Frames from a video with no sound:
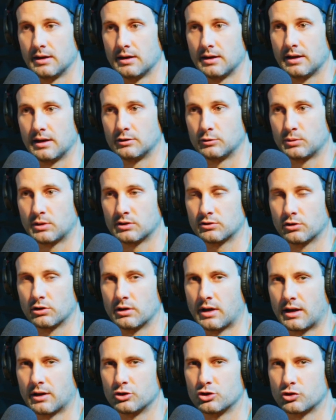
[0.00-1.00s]
It's because they're
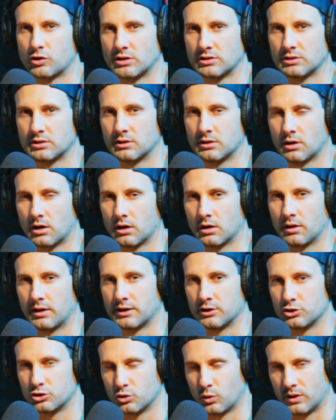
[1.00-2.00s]
not addressing their underlying
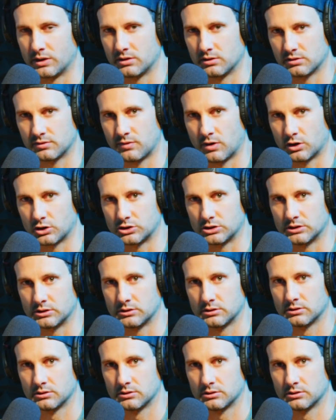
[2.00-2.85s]
joint dysfunction